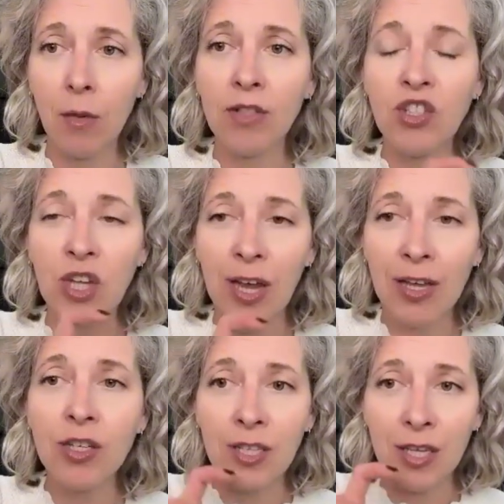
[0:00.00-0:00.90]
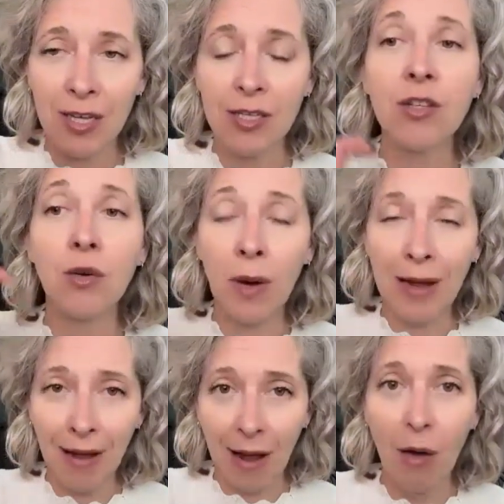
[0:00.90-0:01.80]
What changes is
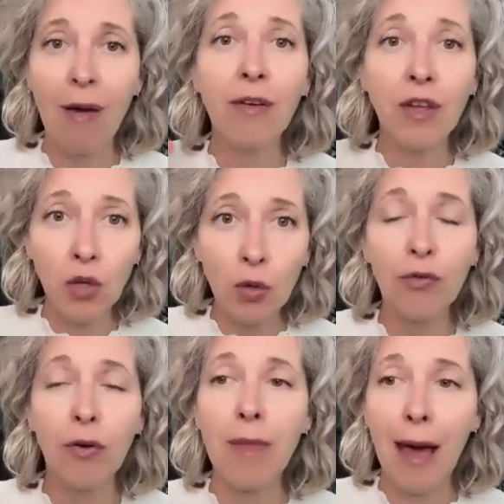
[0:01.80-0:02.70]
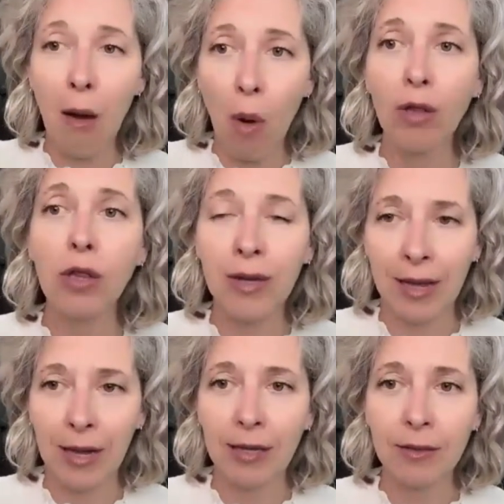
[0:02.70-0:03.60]
however you from now on
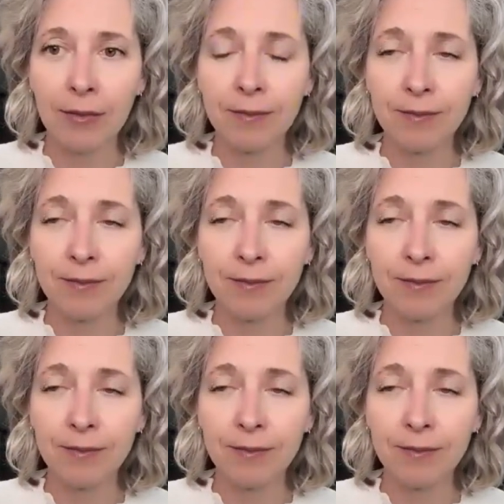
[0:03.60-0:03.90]
look at it.